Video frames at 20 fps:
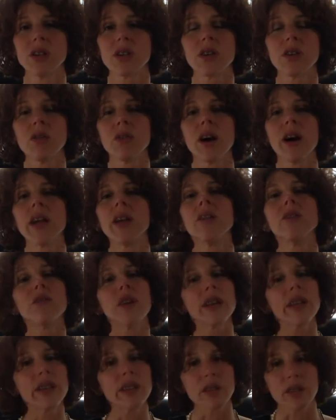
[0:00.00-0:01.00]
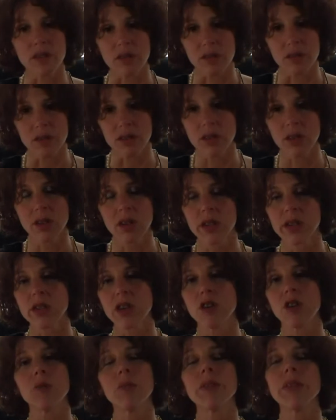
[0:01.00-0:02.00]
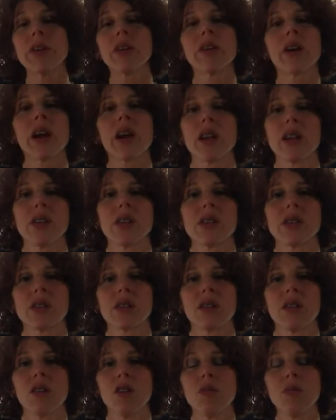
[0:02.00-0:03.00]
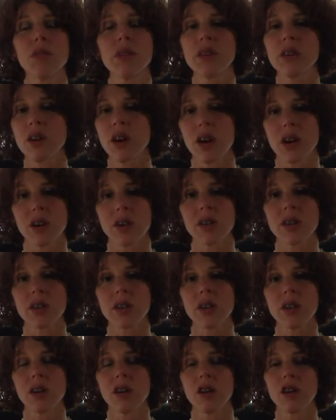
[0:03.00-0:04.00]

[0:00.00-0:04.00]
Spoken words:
So I invite you to open your eyes, open your heart,